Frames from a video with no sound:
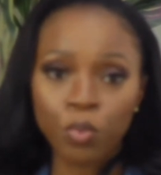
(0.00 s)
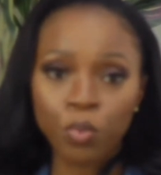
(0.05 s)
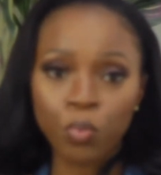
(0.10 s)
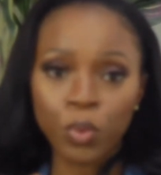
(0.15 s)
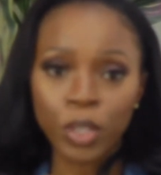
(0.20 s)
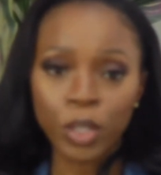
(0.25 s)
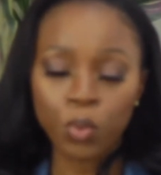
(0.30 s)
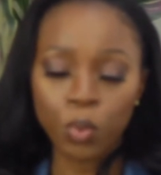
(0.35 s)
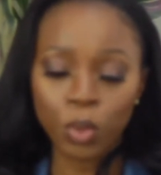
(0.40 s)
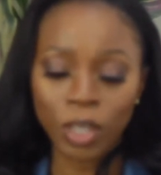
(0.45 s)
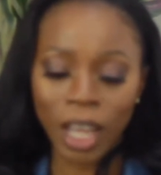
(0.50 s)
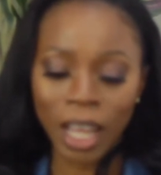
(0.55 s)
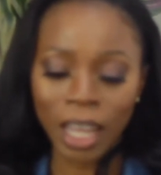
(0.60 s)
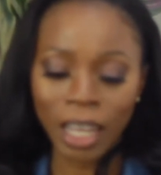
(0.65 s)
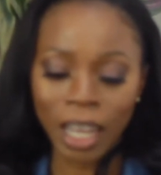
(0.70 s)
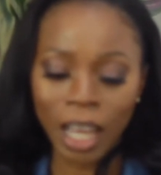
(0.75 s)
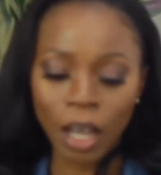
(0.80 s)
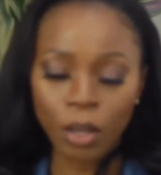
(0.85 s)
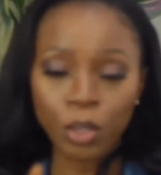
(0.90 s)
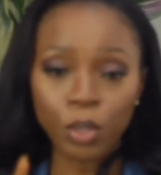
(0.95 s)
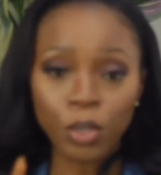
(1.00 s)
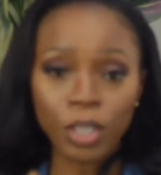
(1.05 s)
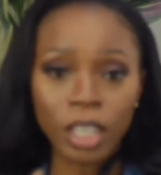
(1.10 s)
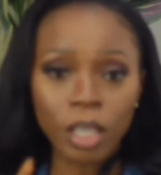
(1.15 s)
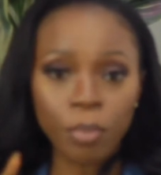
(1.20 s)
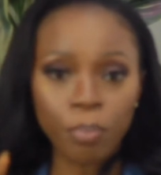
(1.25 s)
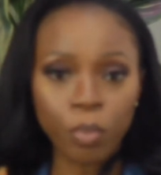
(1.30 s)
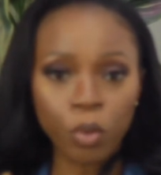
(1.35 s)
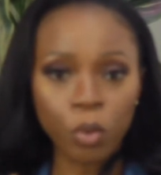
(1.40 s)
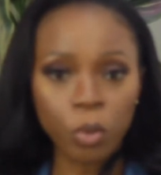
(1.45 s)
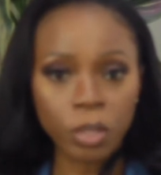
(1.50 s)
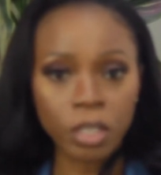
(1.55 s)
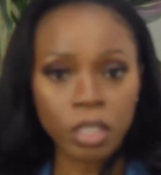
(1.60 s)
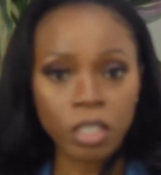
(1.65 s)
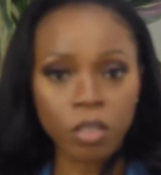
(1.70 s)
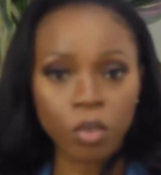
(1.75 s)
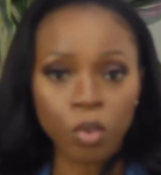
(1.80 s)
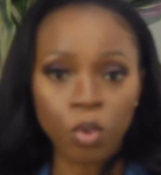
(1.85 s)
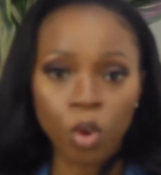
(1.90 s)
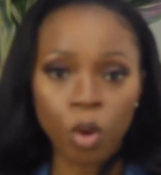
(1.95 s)
which would allow you
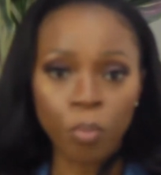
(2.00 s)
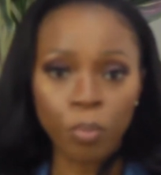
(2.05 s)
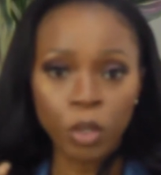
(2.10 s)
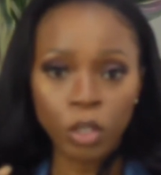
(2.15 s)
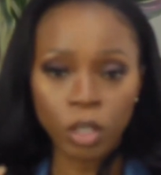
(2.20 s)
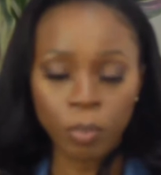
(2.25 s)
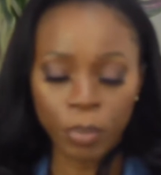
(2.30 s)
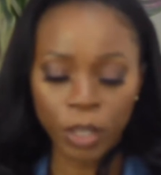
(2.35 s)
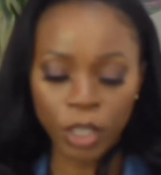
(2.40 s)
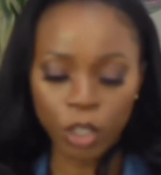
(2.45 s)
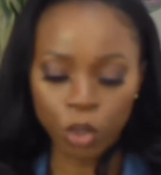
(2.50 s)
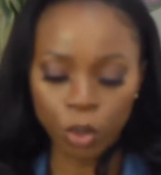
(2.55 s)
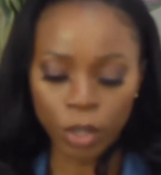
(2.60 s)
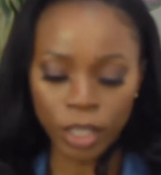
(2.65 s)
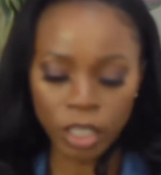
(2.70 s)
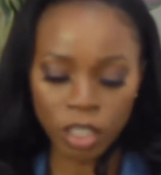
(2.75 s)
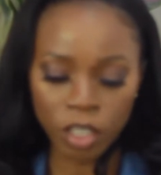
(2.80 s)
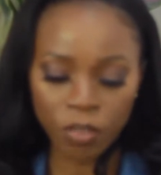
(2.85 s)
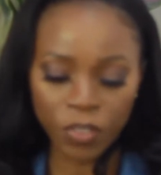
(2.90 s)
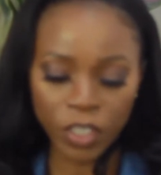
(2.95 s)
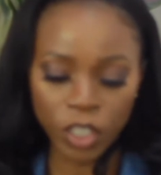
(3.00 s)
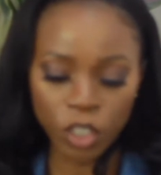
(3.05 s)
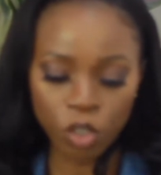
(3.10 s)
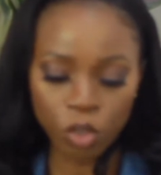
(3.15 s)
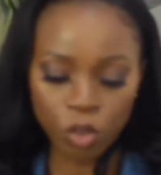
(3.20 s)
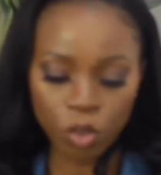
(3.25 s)
import or upload a picture into Facetune.